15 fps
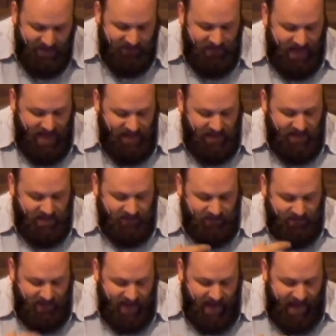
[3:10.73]
that
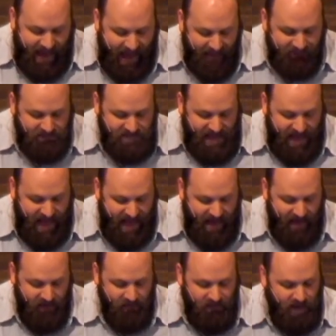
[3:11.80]
they have to
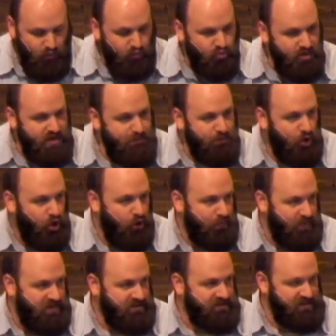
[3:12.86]
have a
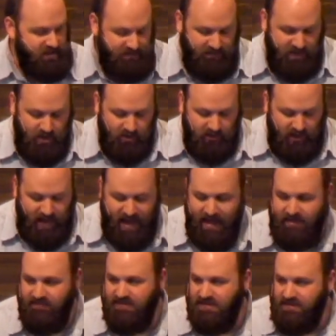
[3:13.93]
repurpose in their
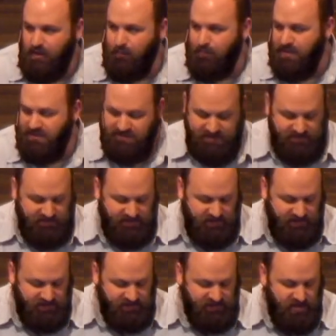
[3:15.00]
lives, in their
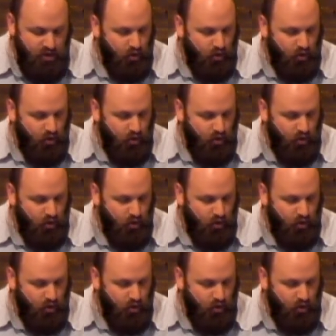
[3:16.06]
businesses,